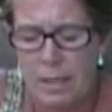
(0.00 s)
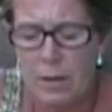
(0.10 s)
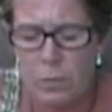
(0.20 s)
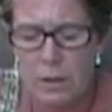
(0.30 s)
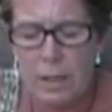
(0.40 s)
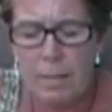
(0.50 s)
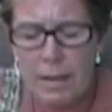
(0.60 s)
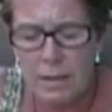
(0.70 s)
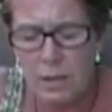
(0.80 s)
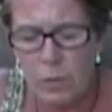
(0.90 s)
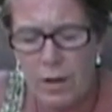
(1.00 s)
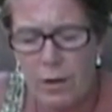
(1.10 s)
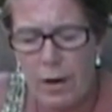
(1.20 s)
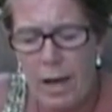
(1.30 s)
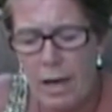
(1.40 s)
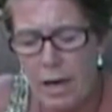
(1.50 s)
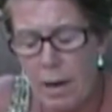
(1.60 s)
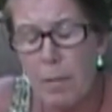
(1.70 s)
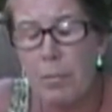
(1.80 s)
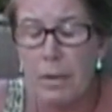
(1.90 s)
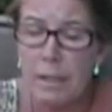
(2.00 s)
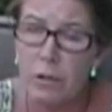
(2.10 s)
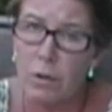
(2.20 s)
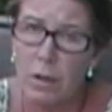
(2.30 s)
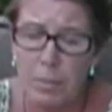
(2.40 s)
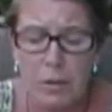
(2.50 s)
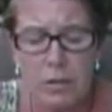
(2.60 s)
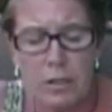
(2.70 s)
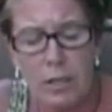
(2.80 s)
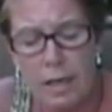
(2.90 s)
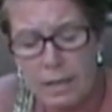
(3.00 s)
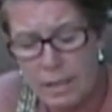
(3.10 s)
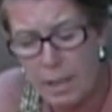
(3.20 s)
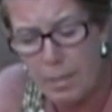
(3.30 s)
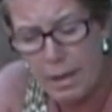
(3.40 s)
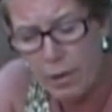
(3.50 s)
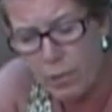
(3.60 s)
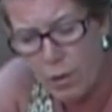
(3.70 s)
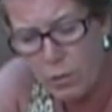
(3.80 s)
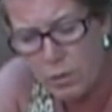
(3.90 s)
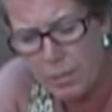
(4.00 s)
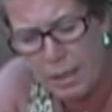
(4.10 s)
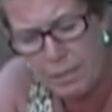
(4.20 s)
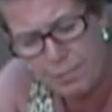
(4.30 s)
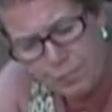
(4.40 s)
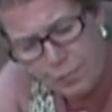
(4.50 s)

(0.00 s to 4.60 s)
it really messes with your head. And I'm a pretty strong person. You can ask anybody who knows me.